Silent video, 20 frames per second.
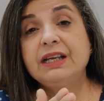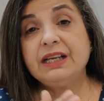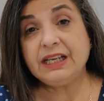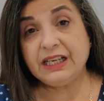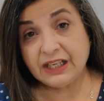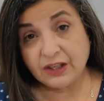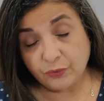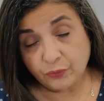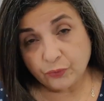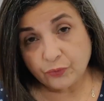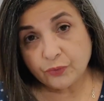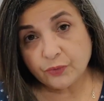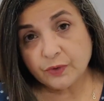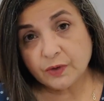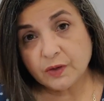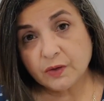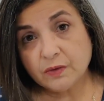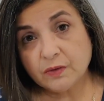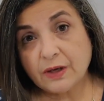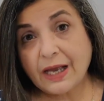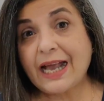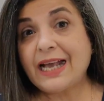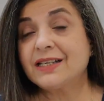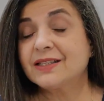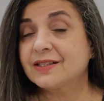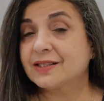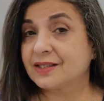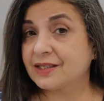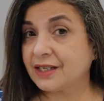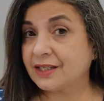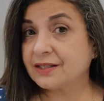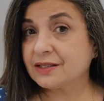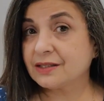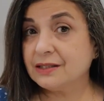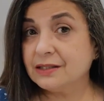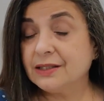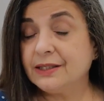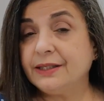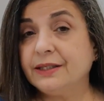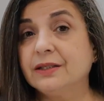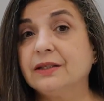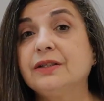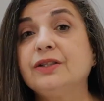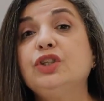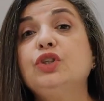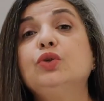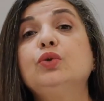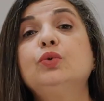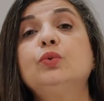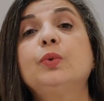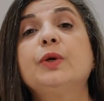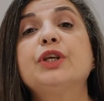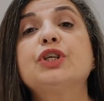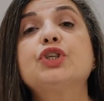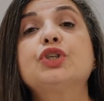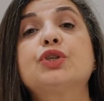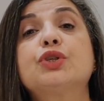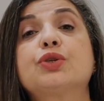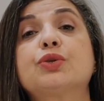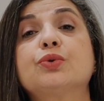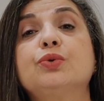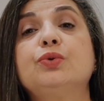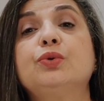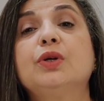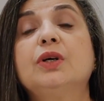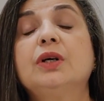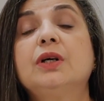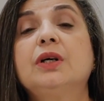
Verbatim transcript: If, as said earlier, you wish to